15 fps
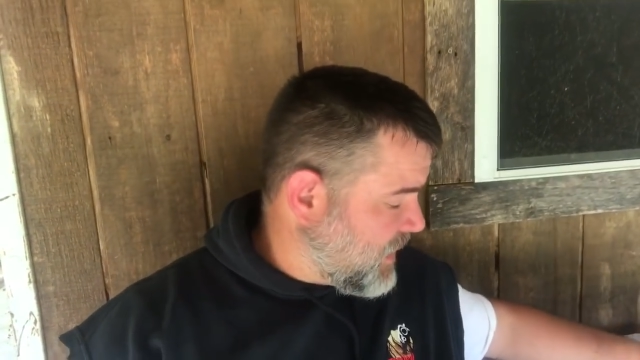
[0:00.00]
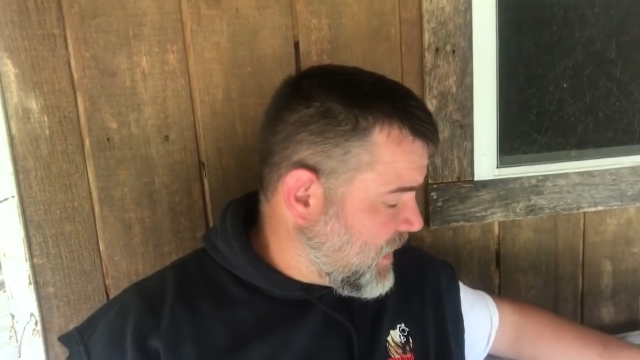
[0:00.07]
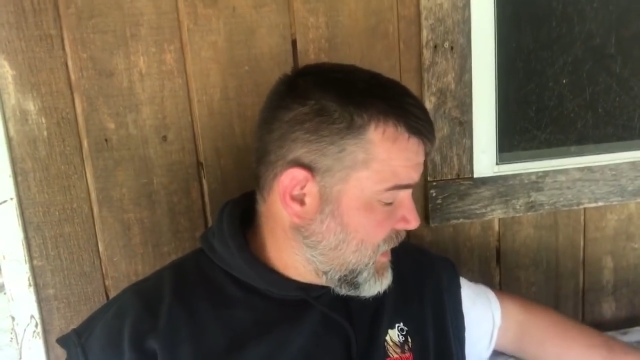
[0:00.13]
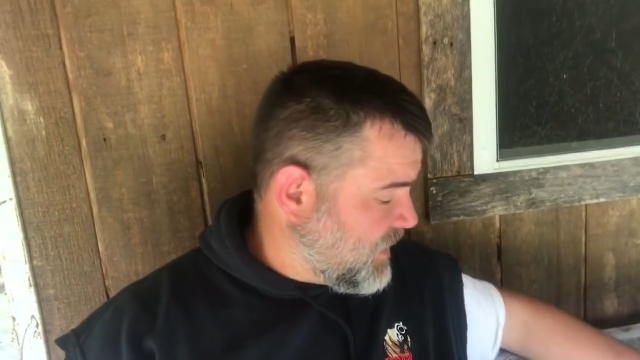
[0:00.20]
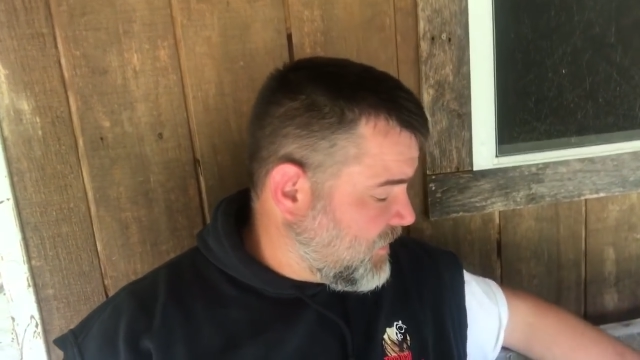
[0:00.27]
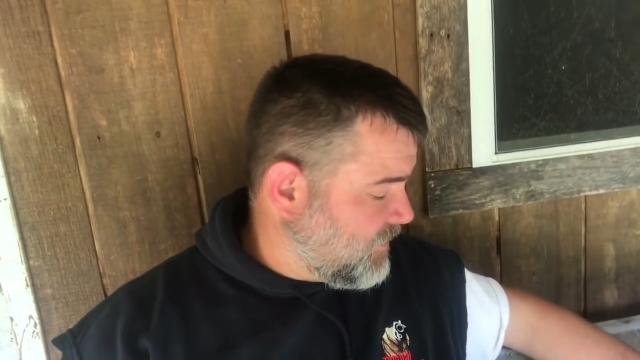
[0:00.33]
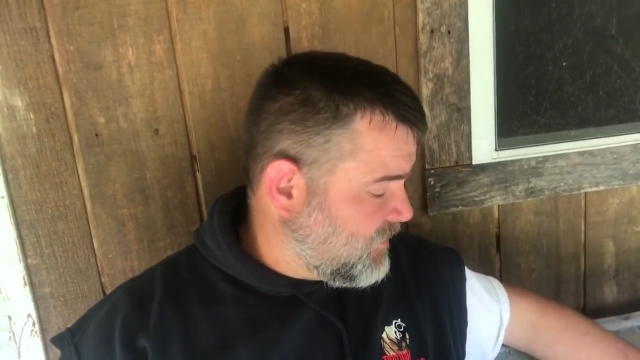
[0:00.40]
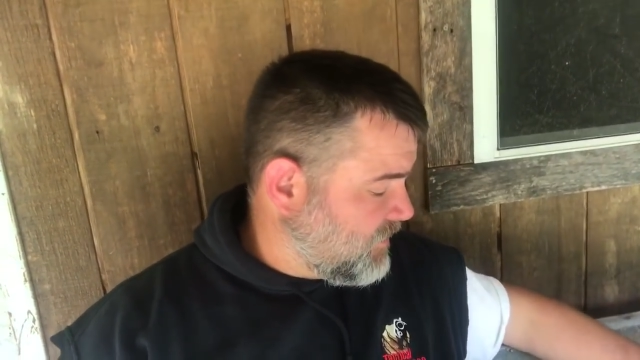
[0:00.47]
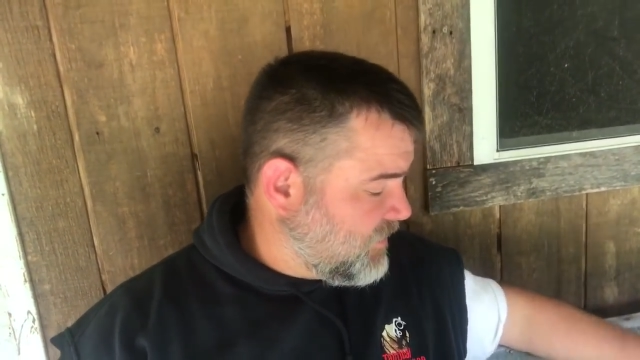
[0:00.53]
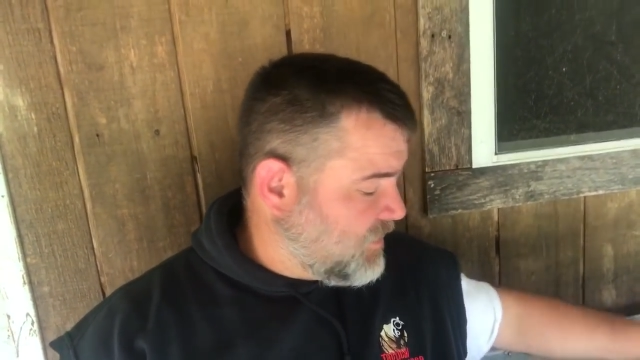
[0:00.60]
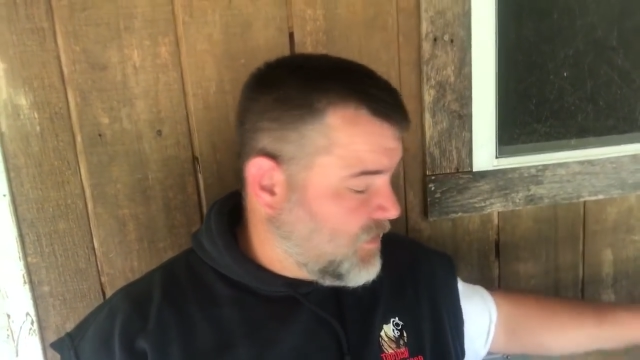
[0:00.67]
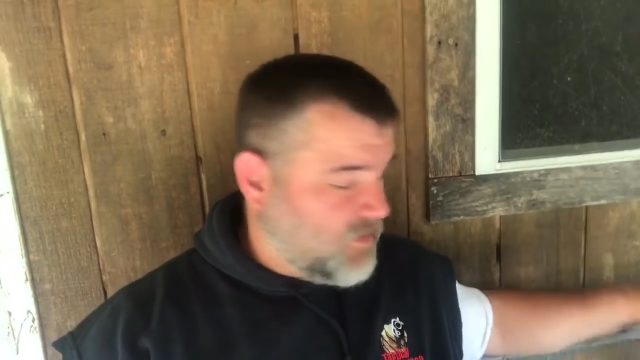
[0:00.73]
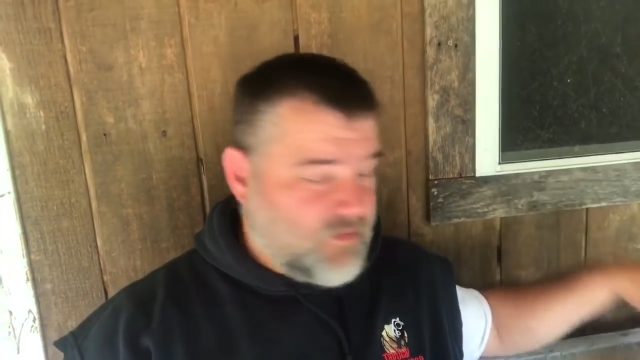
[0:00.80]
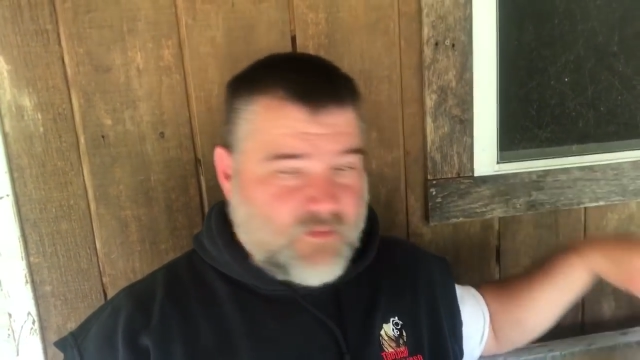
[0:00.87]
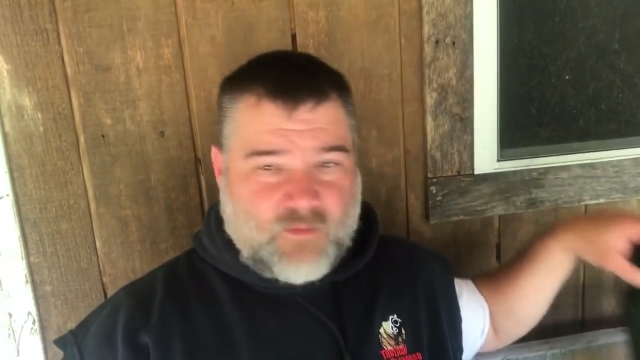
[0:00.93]
hey, you
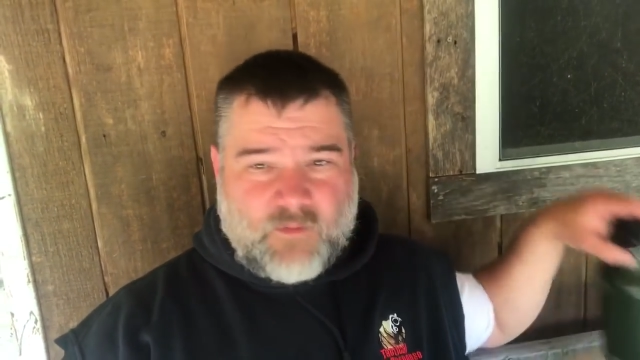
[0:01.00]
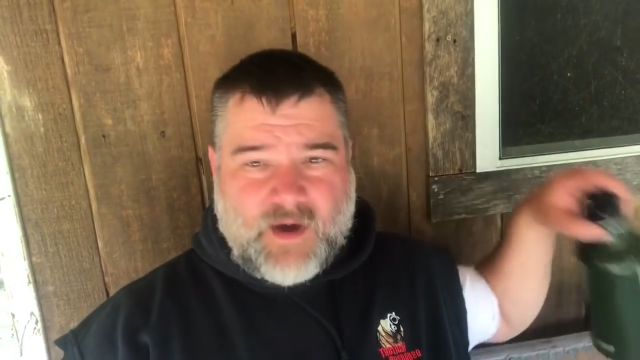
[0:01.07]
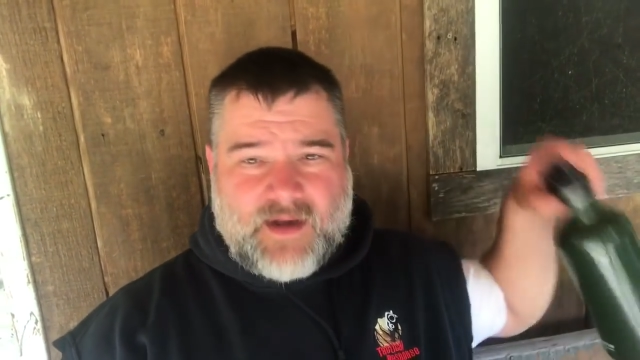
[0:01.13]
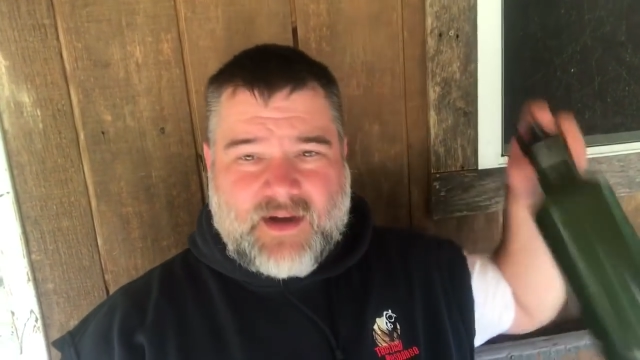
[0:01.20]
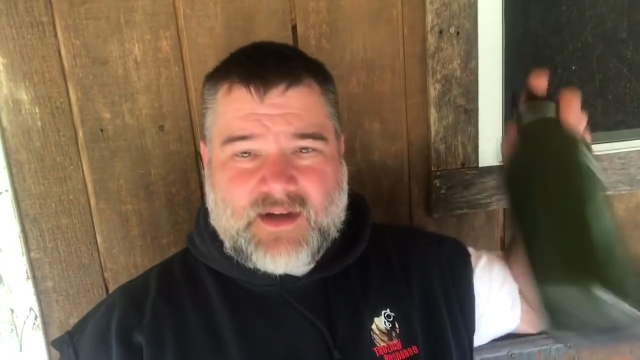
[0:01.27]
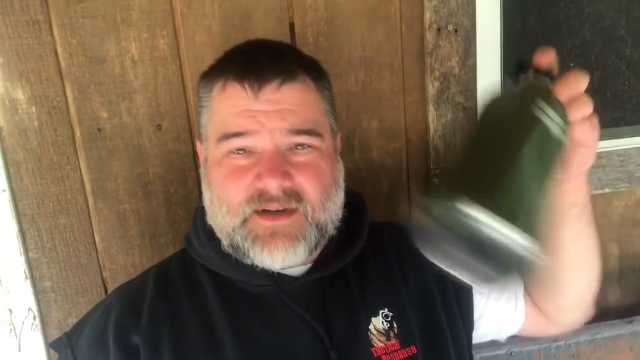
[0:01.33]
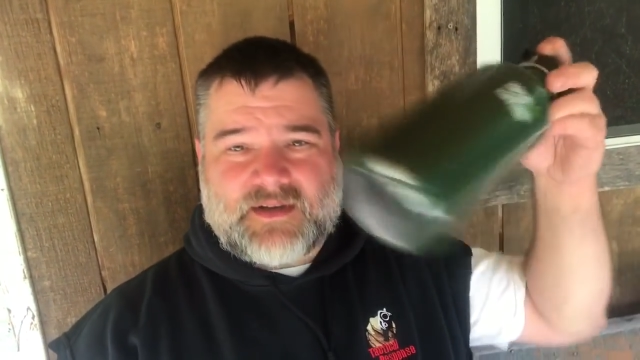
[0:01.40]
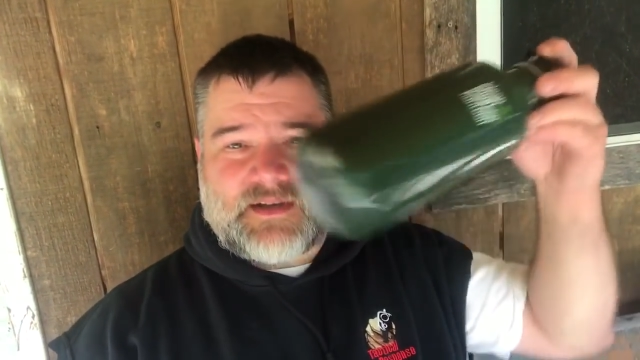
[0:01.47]
know, why not